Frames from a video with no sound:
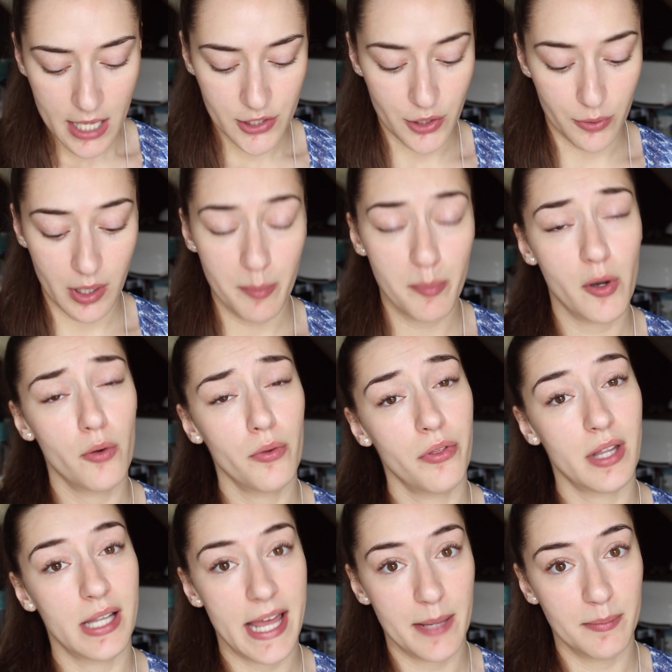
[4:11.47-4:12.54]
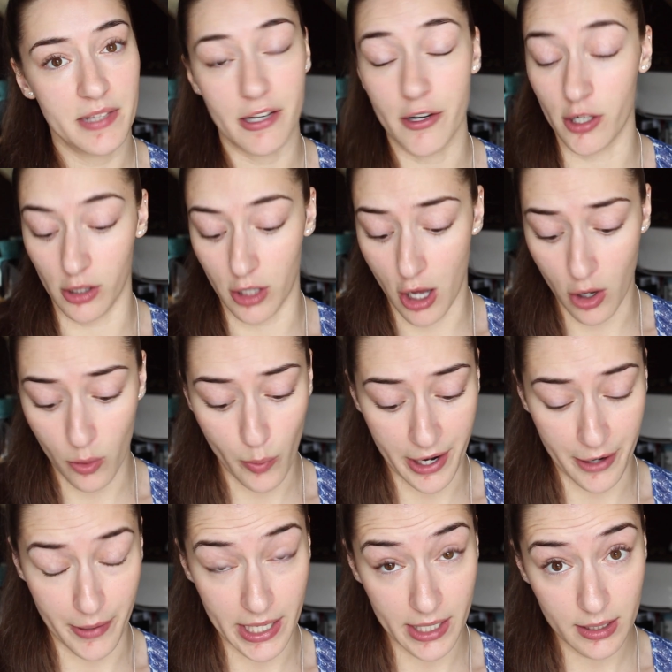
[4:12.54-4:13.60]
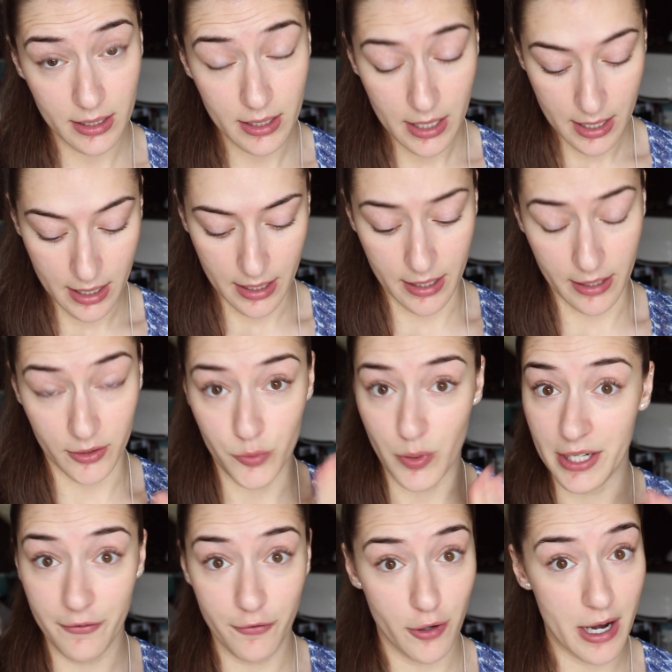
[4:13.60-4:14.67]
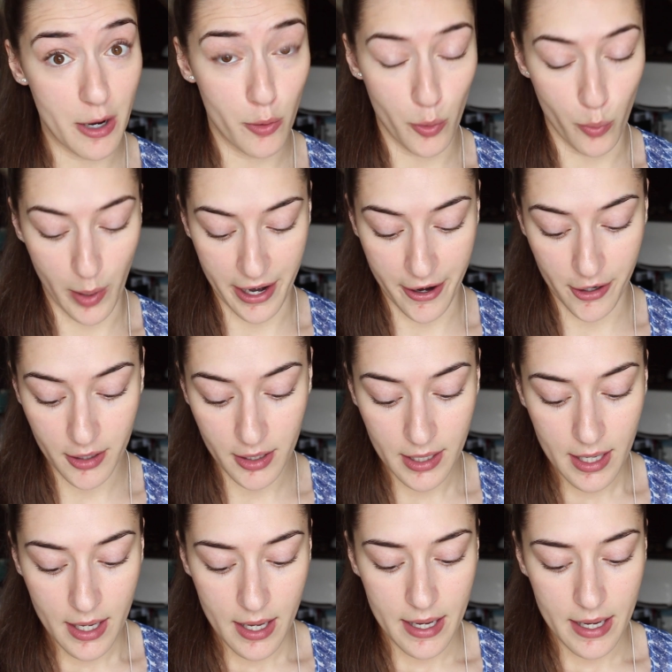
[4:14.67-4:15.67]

So they both claim they're long wearing, 24-hour wear.